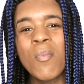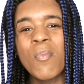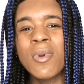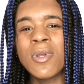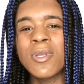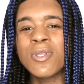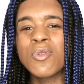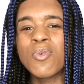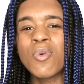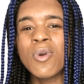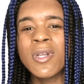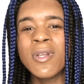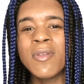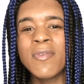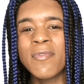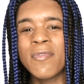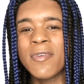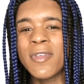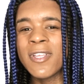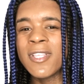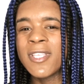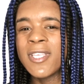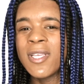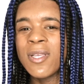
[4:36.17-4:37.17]
but twenty
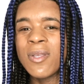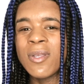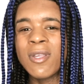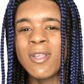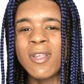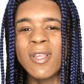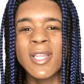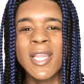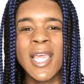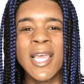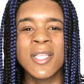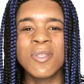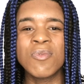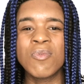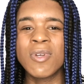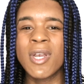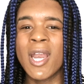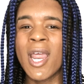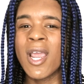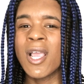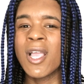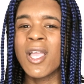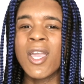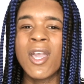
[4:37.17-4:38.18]
fifteen, that's
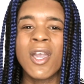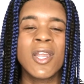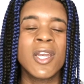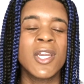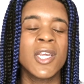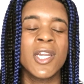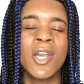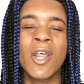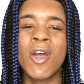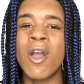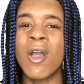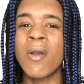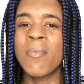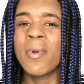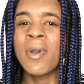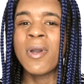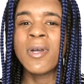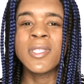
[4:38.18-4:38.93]
when I cut it off.